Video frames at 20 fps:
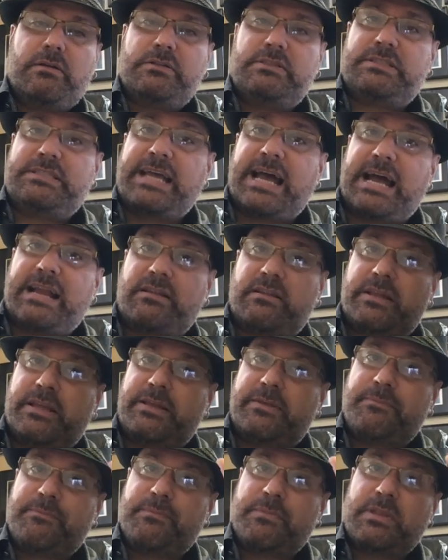
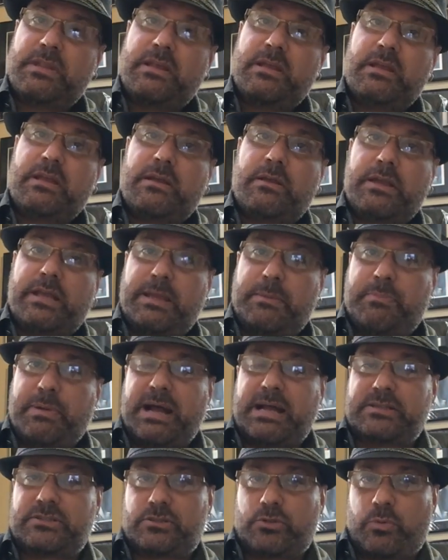sadly, He
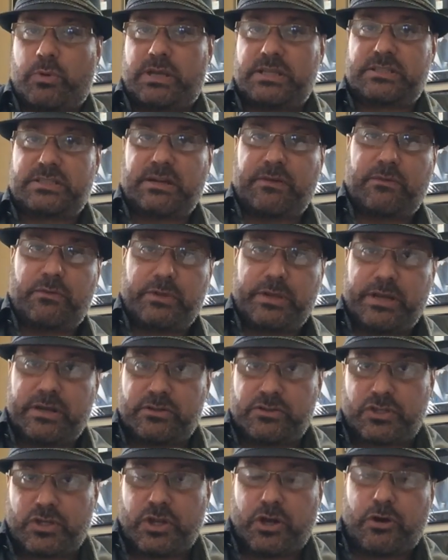passed away several
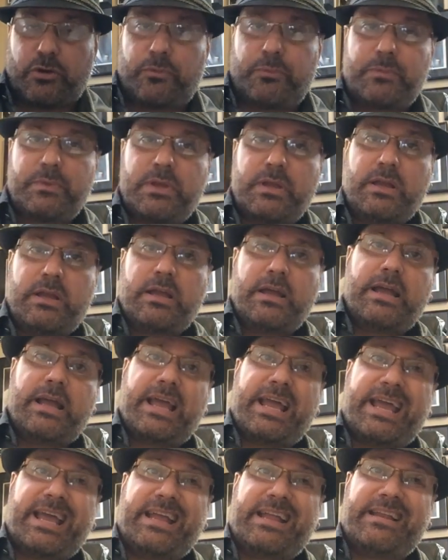years ago,
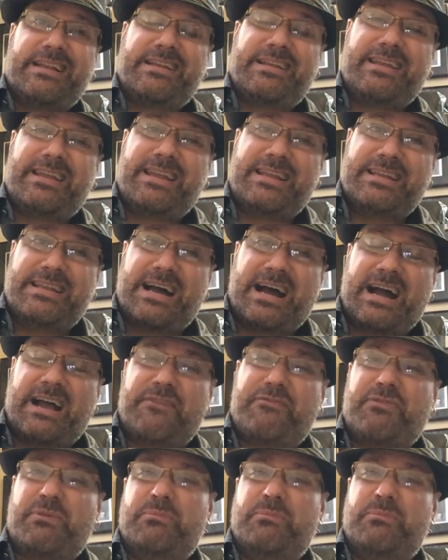and he died